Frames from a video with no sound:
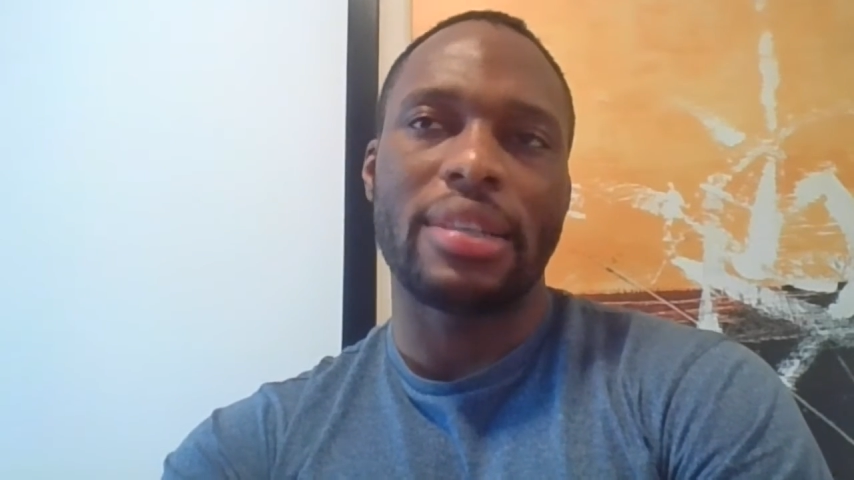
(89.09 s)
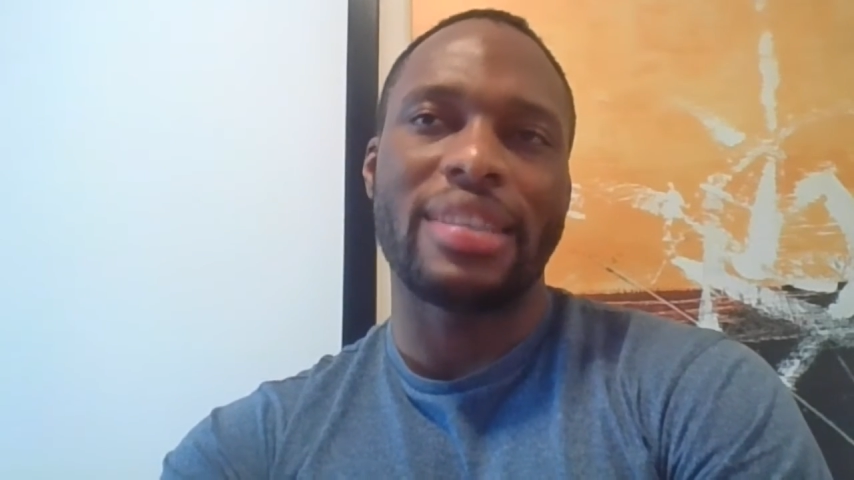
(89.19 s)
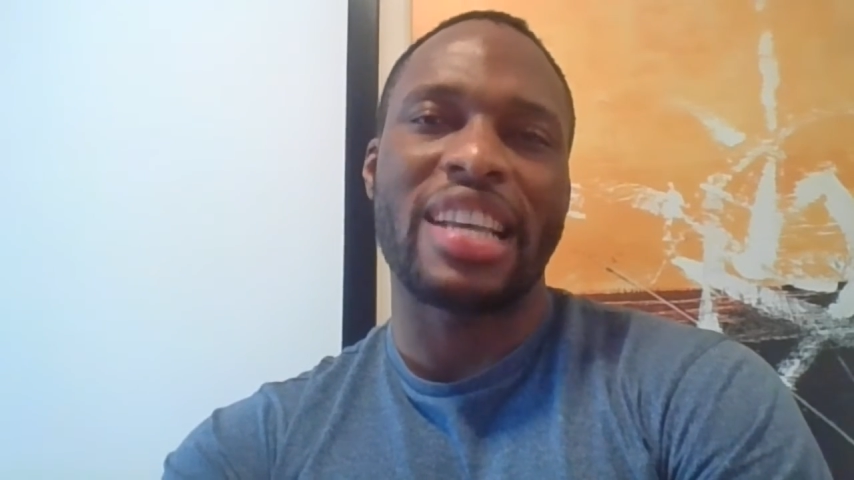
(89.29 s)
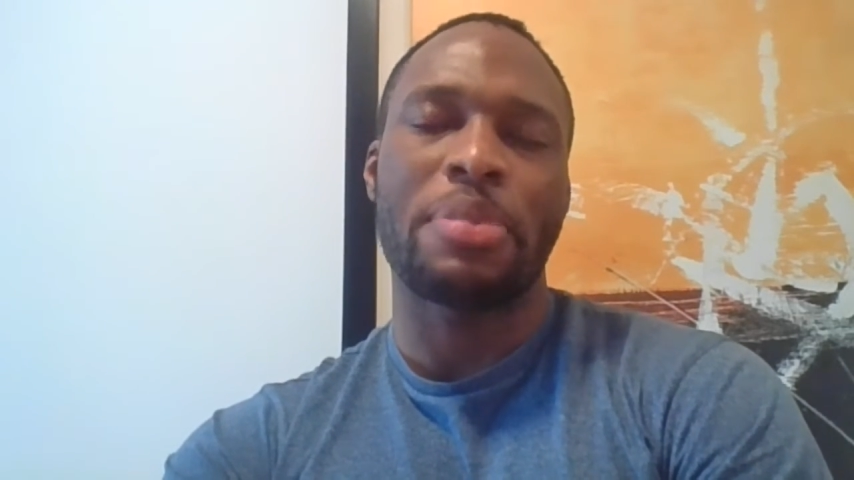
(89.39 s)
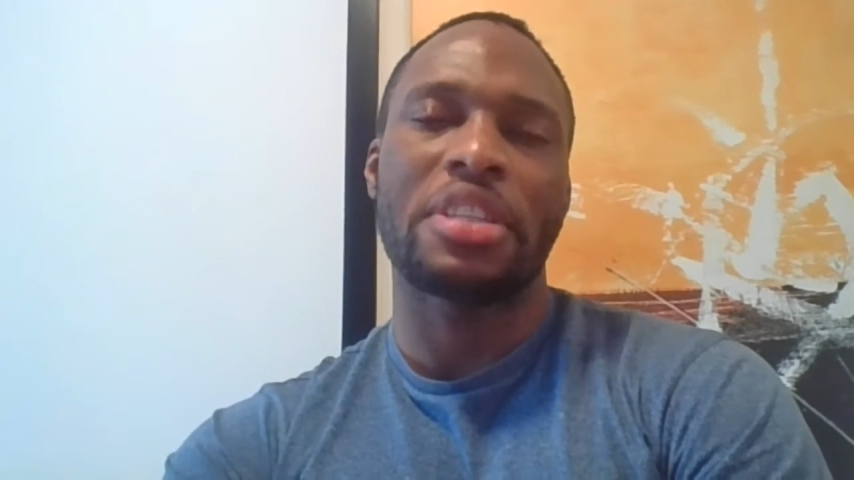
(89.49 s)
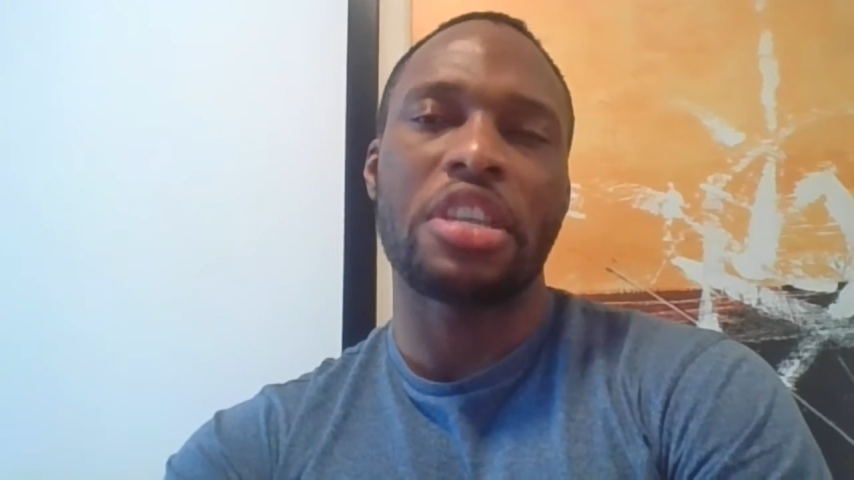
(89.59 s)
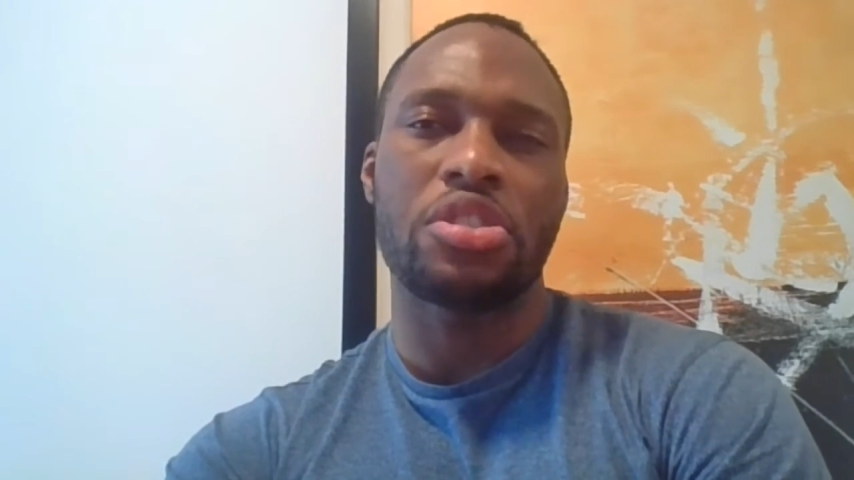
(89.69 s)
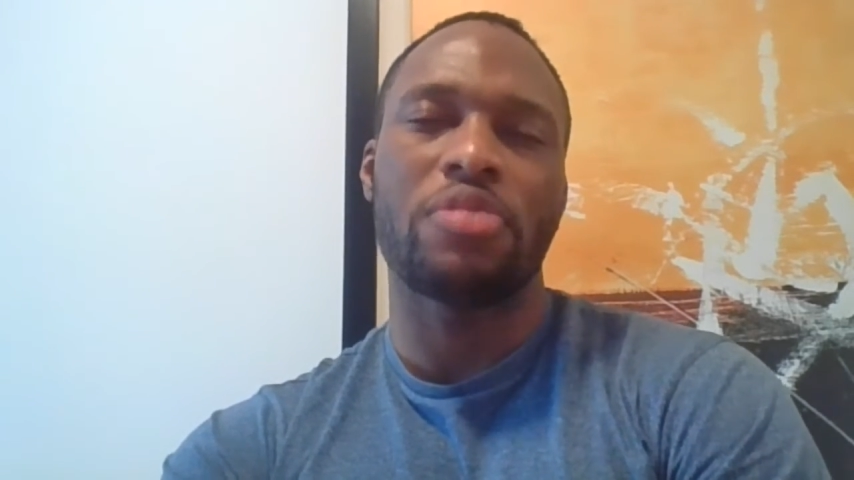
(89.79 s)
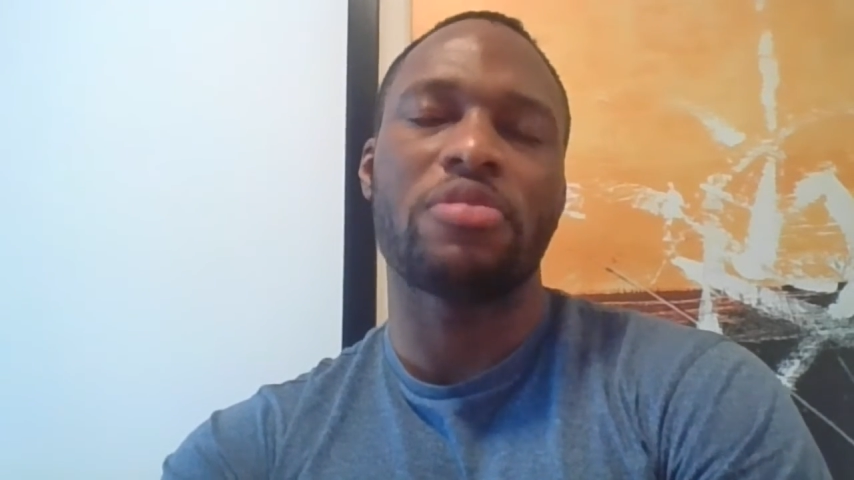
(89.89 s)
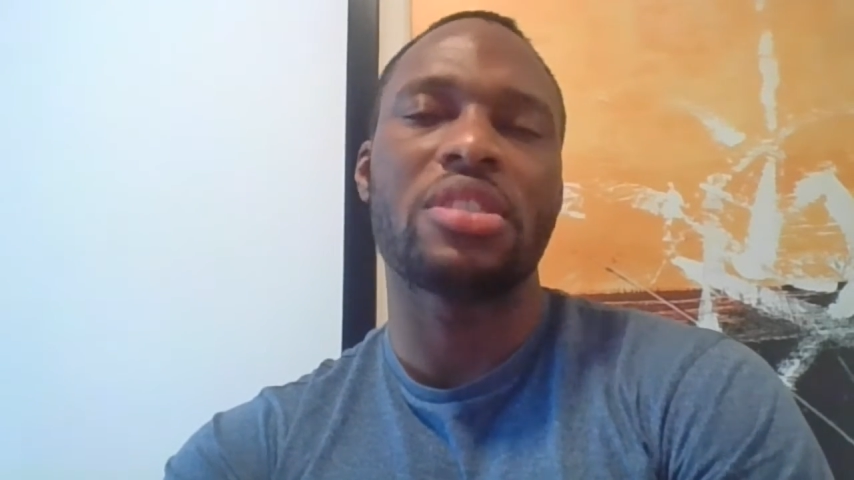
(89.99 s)
the
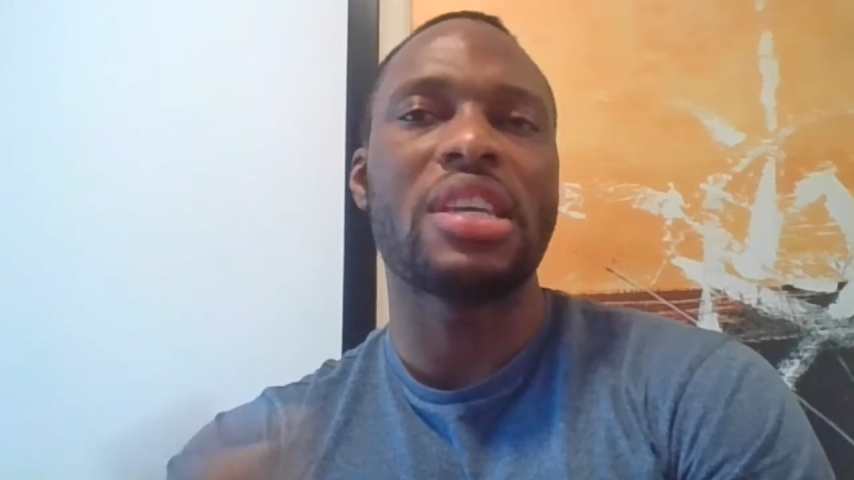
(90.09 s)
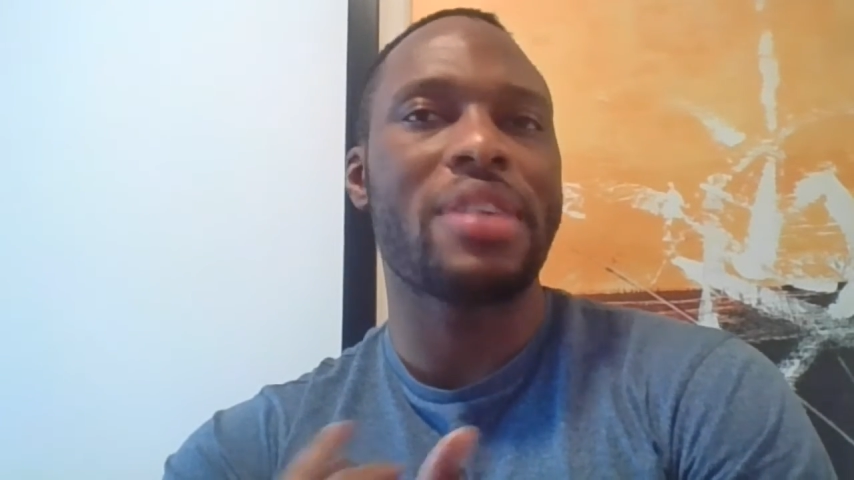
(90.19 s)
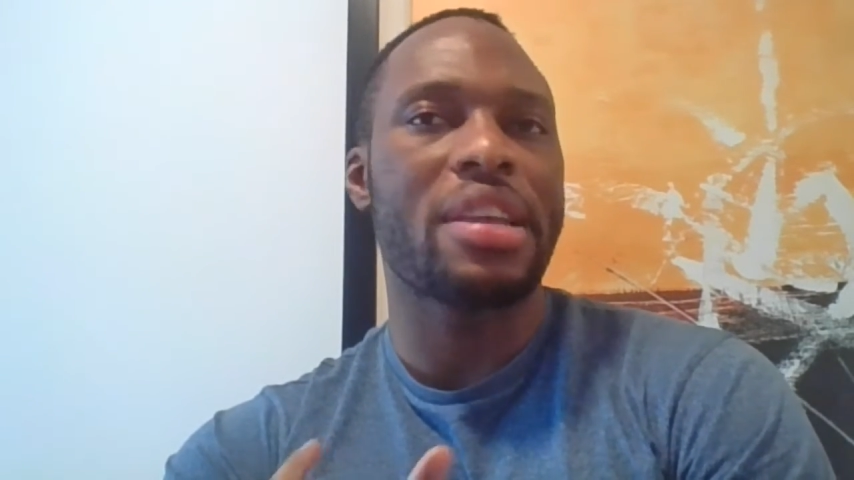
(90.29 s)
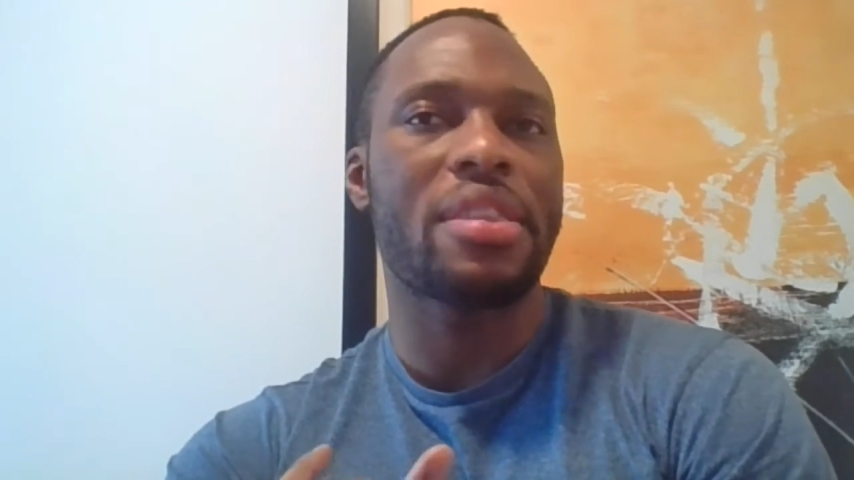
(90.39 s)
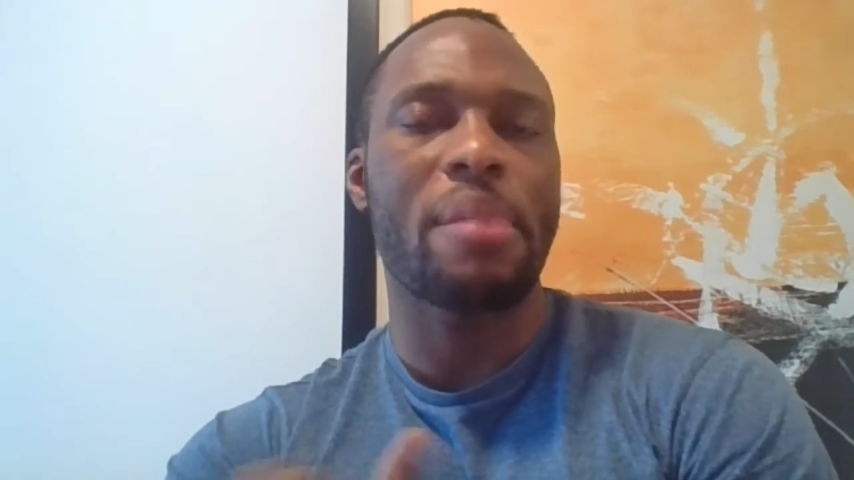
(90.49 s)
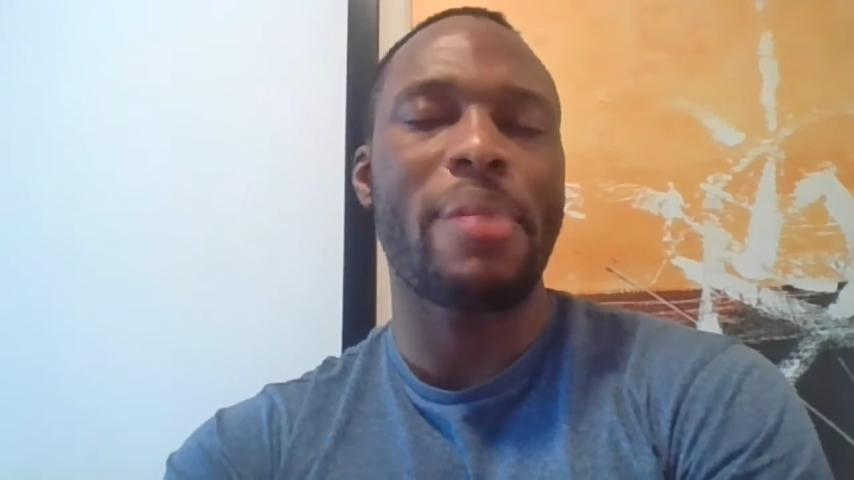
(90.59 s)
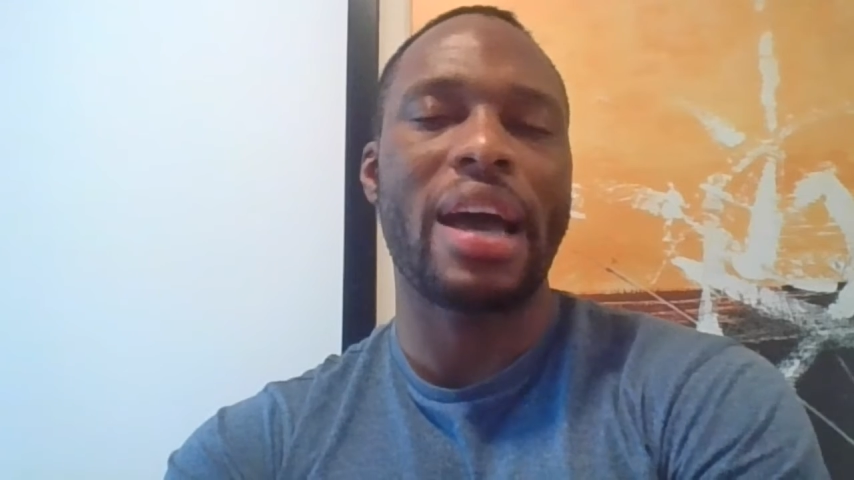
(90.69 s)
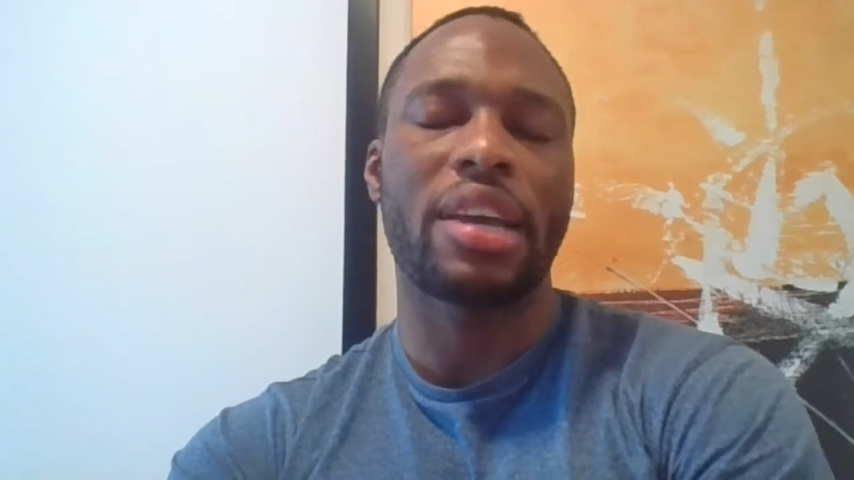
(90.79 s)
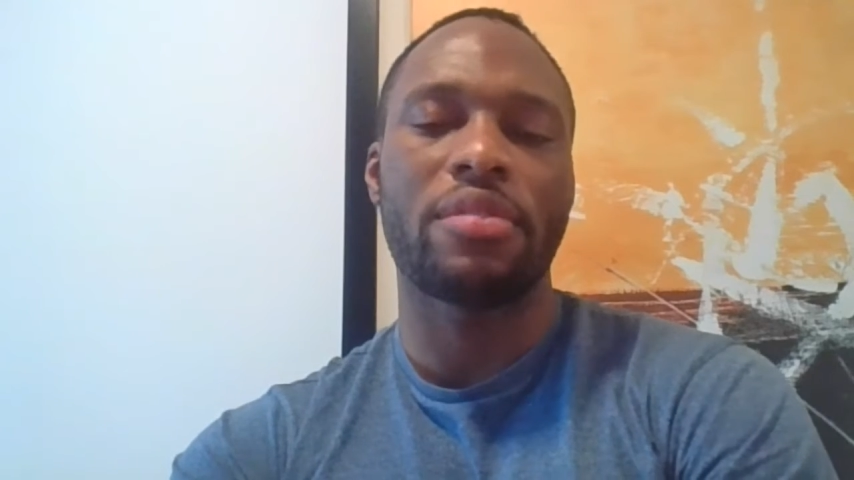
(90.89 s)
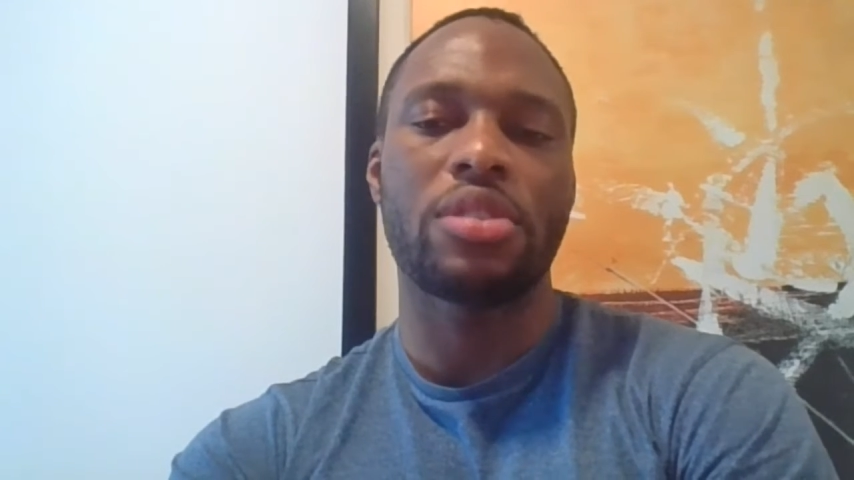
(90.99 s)
expectation of receiving anything
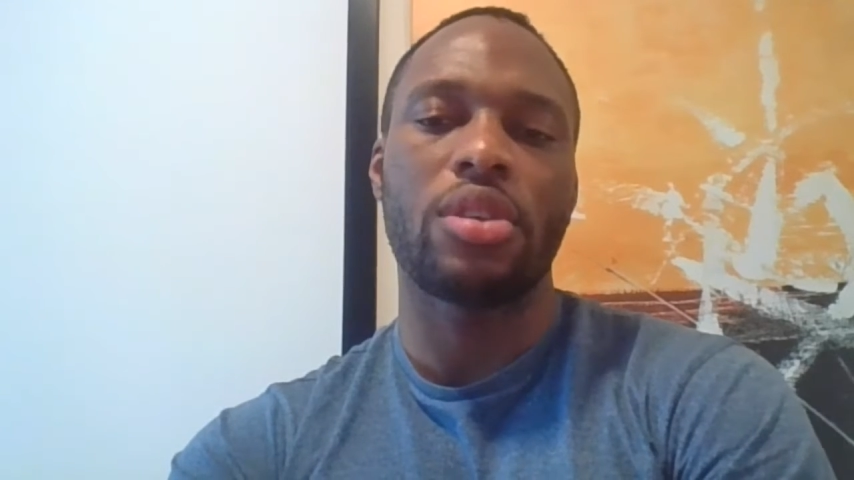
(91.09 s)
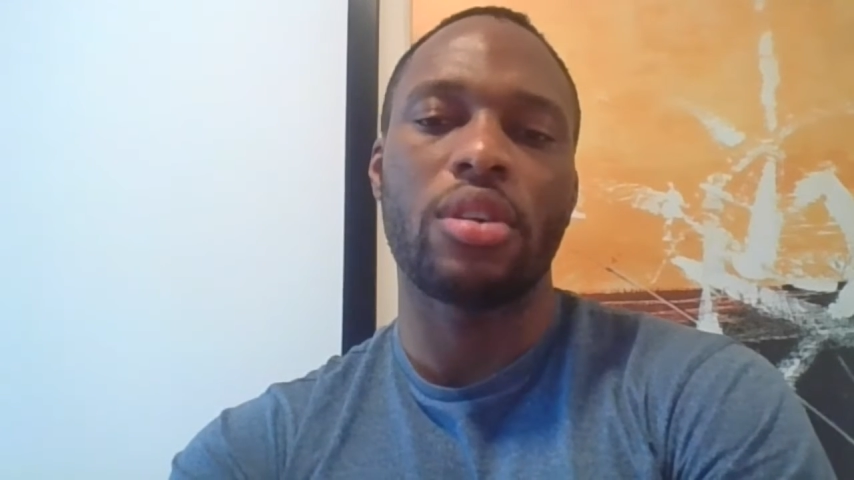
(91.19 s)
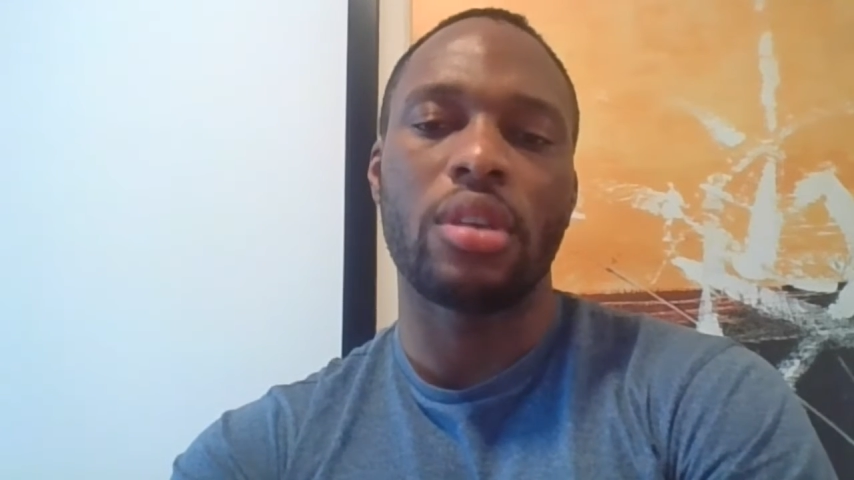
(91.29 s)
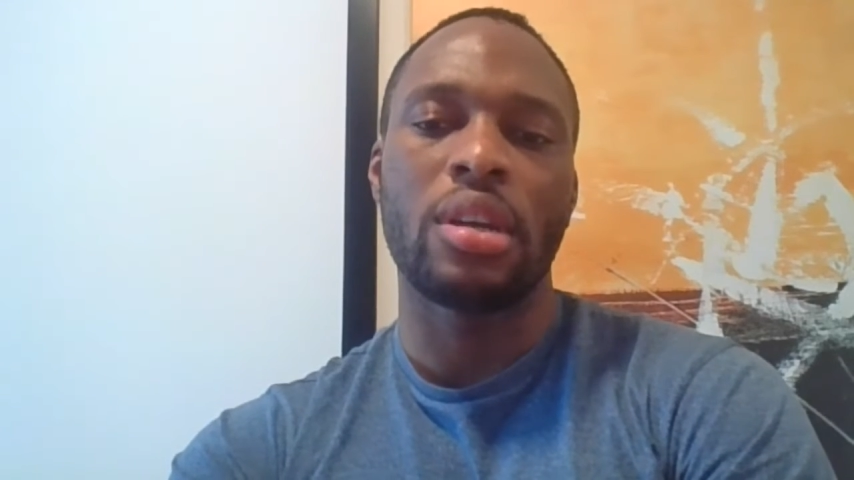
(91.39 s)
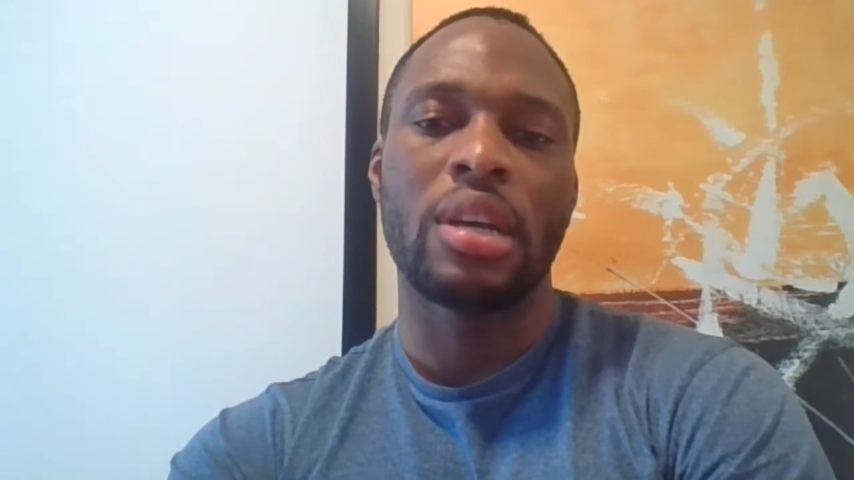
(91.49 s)
back in return